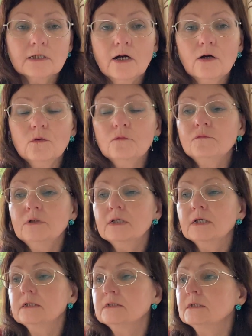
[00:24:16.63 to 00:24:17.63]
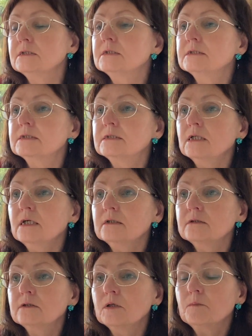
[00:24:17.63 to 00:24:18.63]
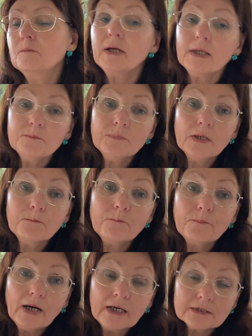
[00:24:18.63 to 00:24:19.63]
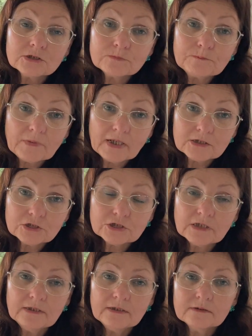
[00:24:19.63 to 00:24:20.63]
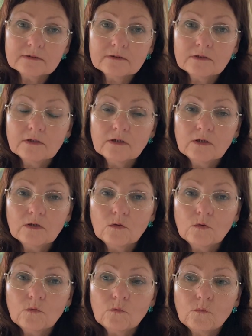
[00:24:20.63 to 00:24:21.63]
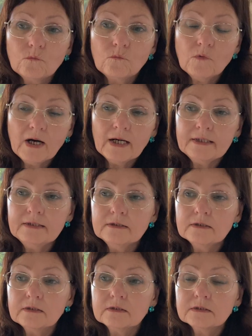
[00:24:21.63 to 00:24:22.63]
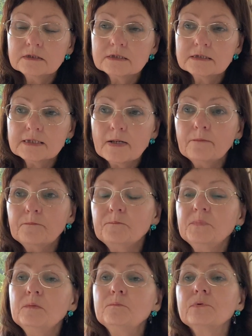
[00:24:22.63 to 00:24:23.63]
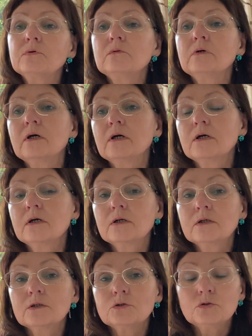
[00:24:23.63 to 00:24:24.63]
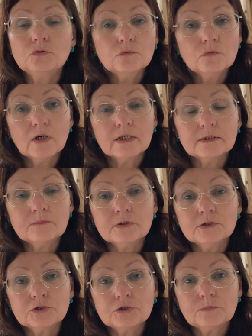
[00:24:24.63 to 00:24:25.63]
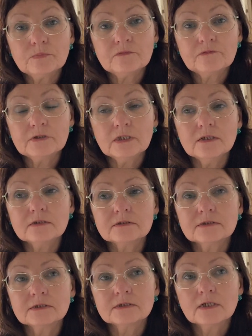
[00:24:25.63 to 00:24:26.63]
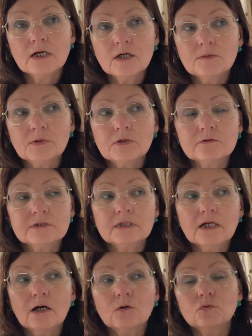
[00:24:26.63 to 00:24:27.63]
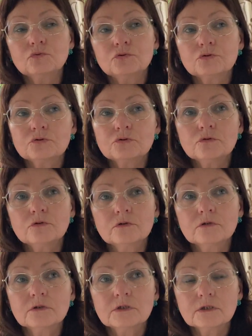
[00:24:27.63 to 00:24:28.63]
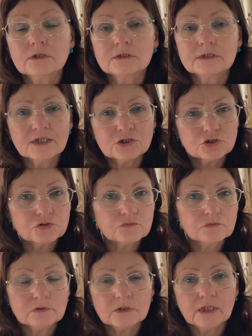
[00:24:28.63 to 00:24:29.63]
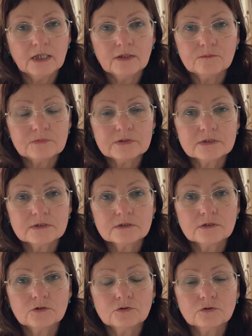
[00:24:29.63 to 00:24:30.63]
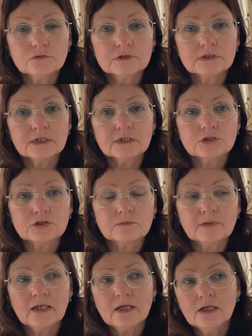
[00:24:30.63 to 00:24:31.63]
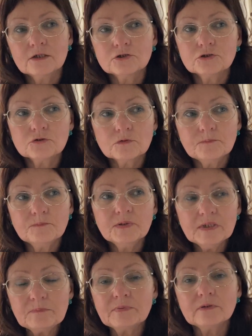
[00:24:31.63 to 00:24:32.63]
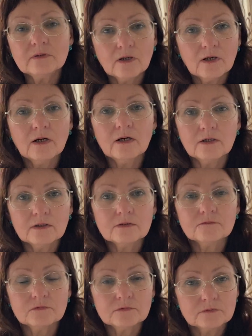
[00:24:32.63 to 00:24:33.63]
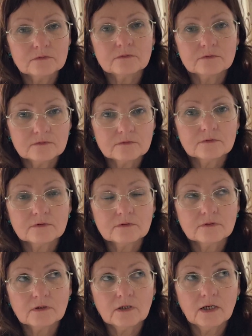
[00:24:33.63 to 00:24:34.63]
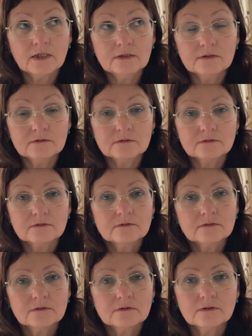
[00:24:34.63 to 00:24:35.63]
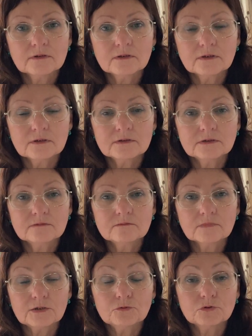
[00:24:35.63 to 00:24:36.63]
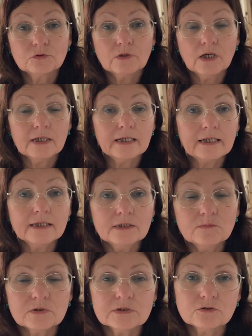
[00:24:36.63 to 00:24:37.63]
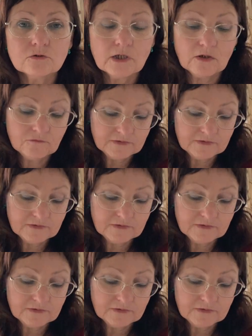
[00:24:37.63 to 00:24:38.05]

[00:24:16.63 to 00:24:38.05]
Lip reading: how we can understand maybe partially why some people do unimaginable things, because there are also sexual games, sexual. So people are high, I don't know, high animals, or how we